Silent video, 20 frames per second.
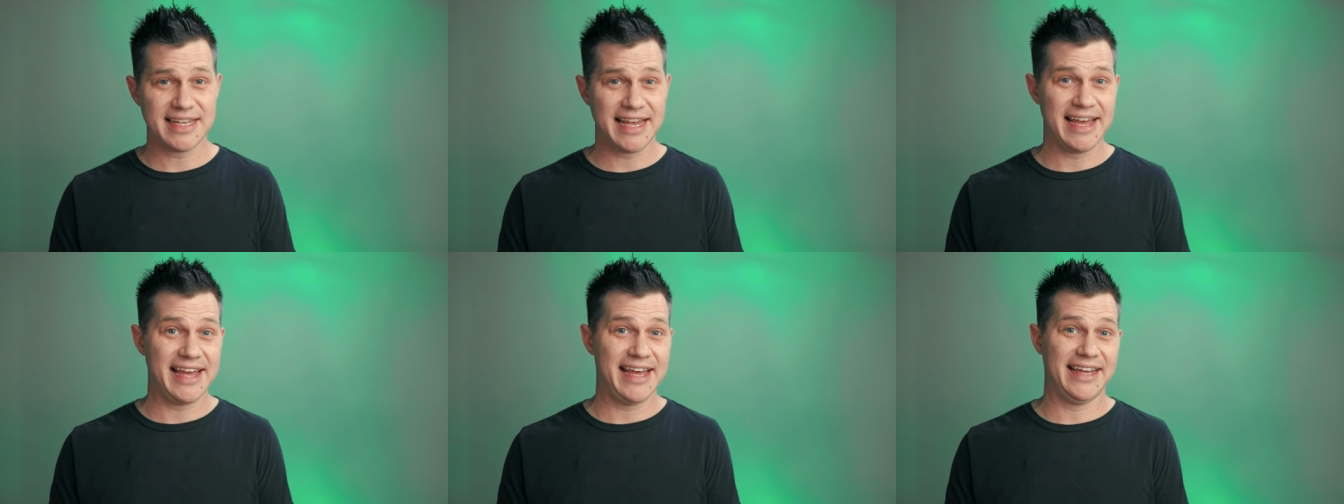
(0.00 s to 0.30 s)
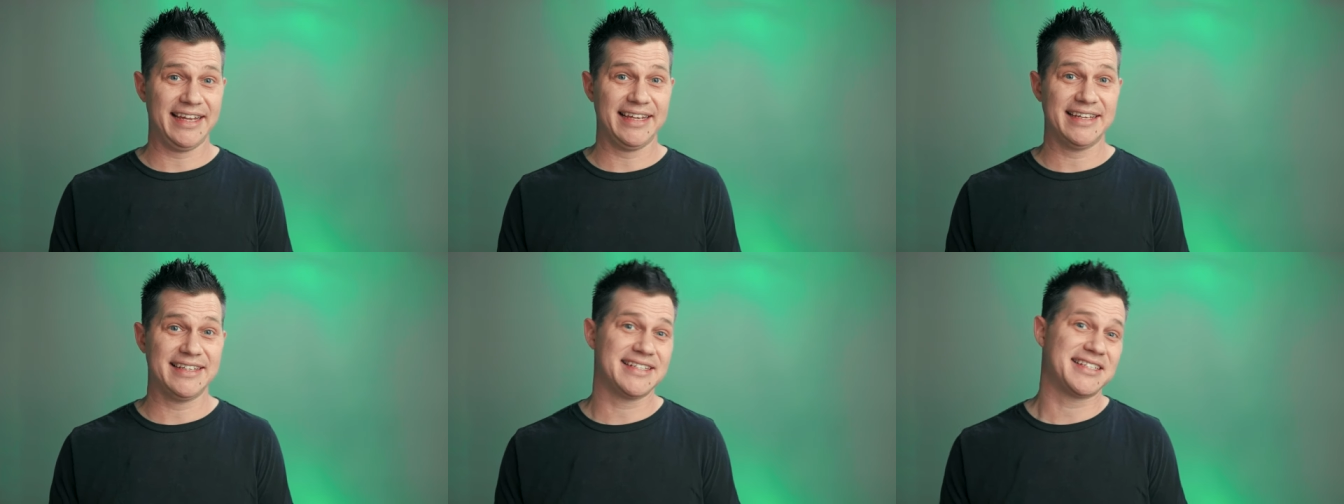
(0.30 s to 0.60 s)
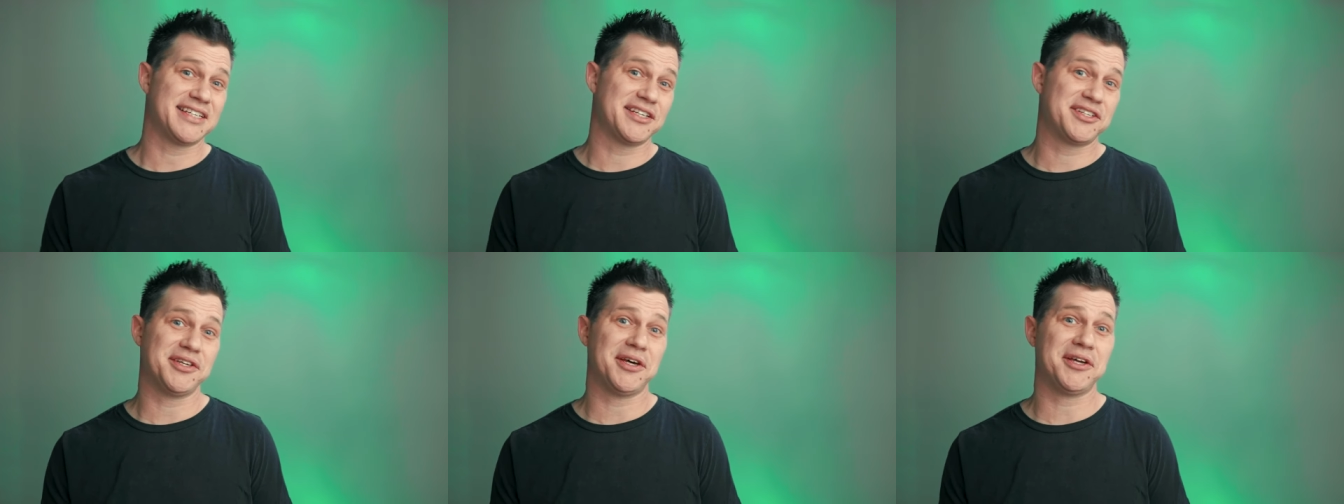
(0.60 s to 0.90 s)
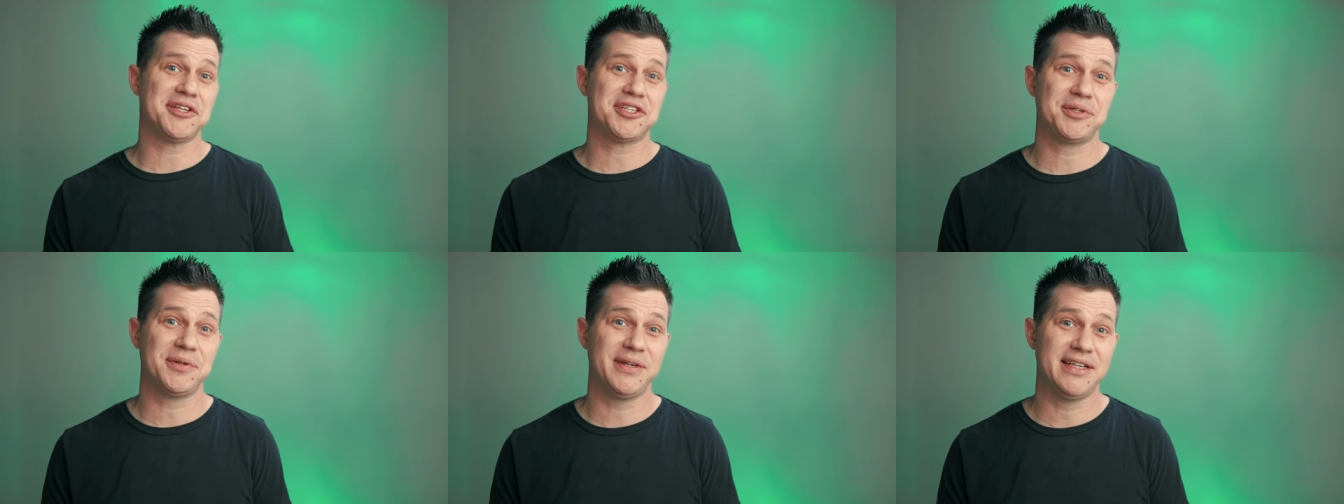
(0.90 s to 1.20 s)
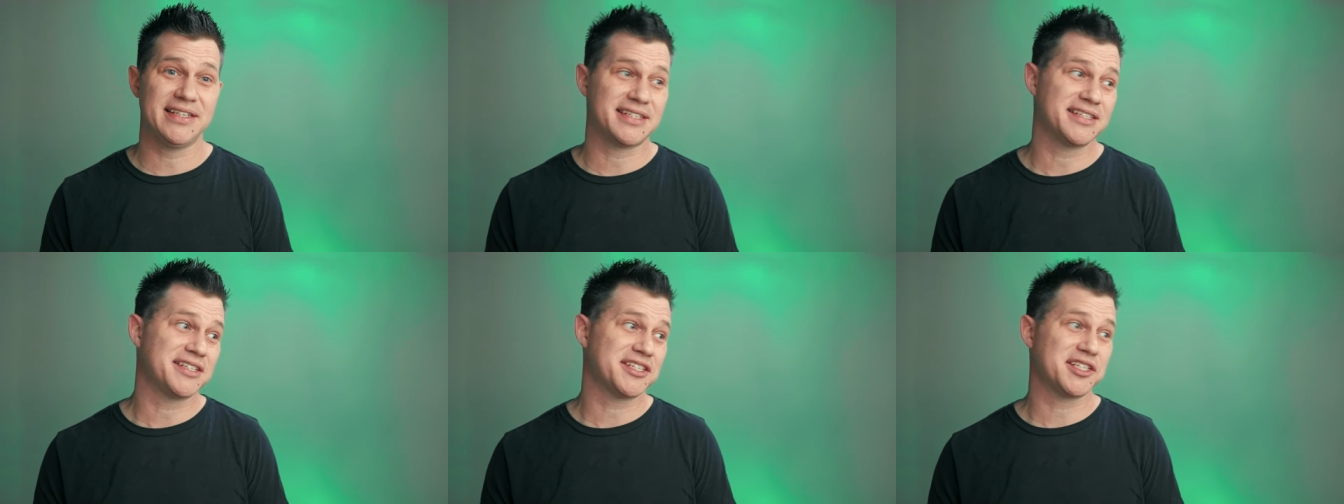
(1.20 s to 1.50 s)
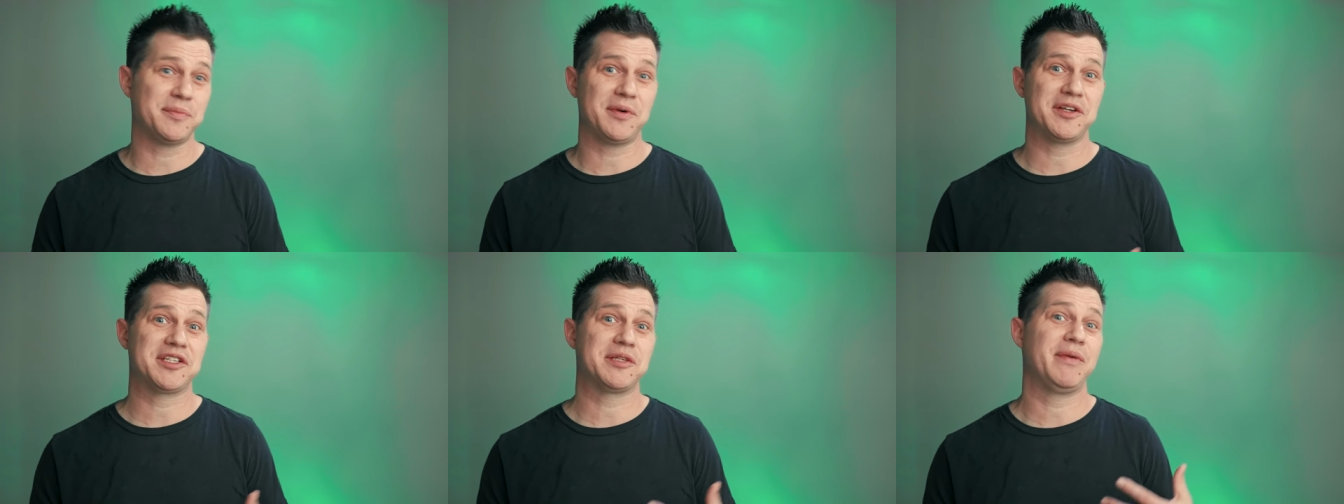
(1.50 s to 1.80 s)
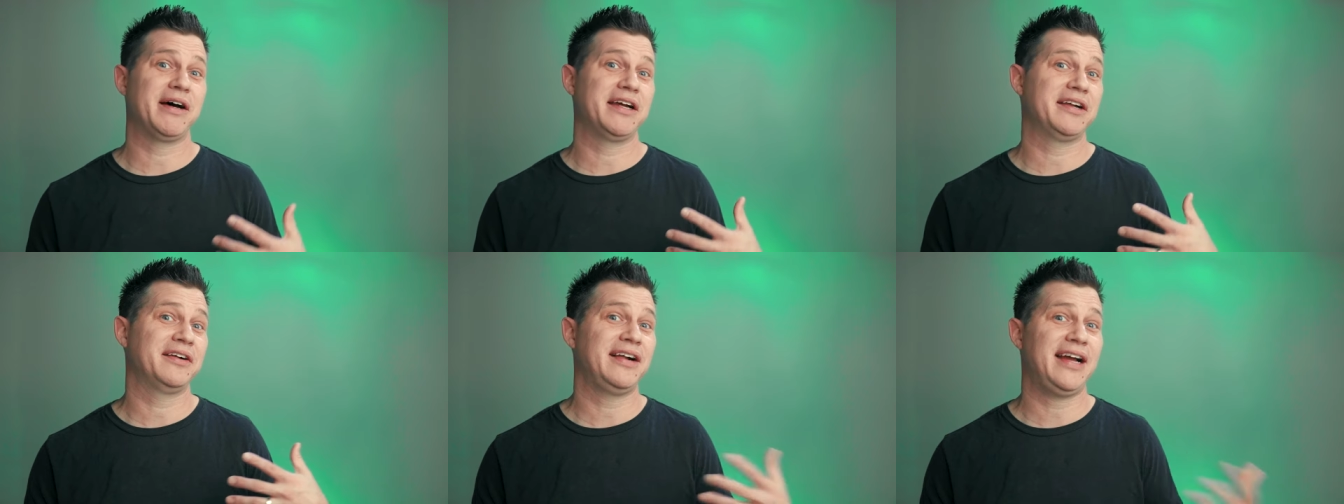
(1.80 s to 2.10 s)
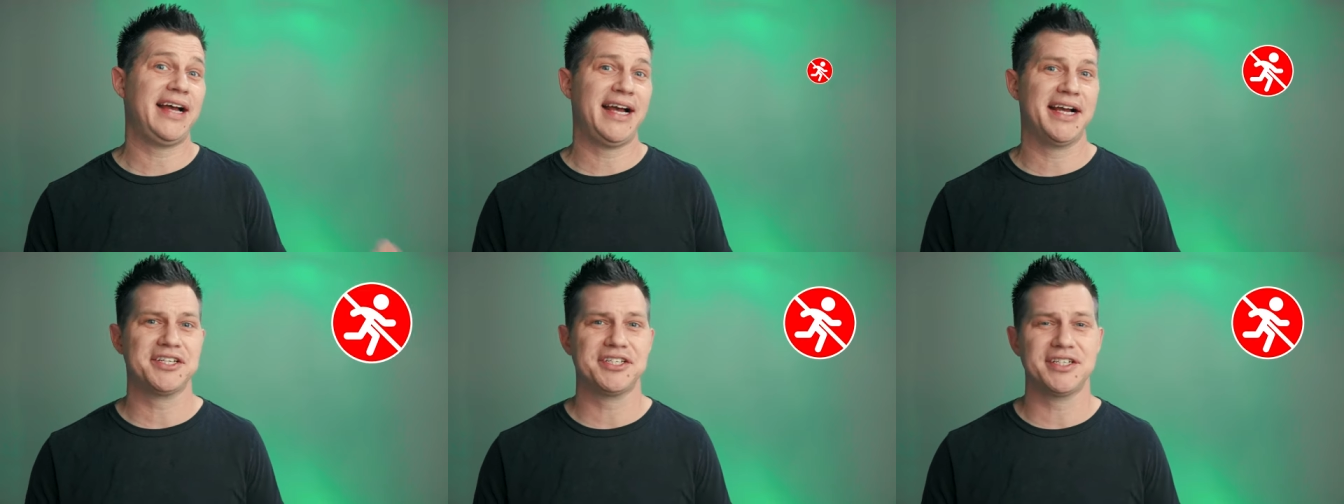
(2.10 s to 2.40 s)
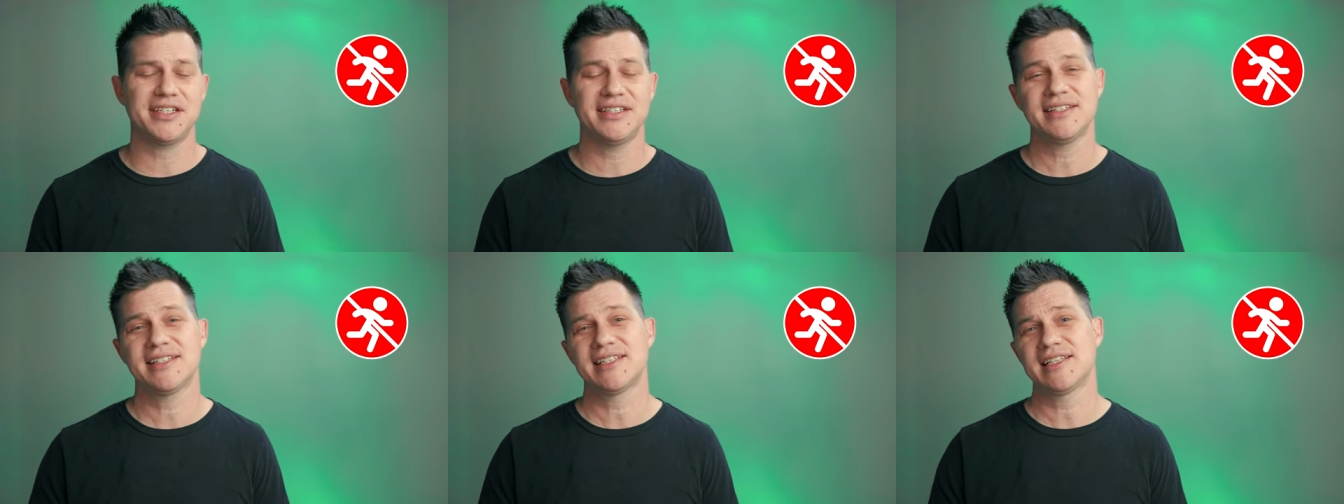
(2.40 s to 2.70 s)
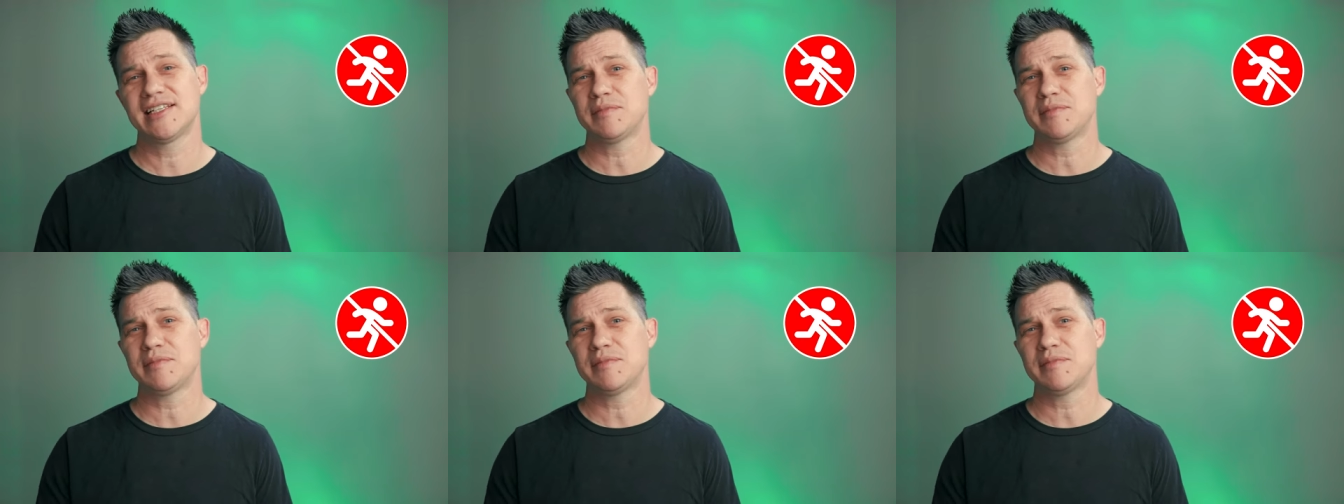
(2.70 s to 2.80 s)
saying is adultery isn't so much about your actions,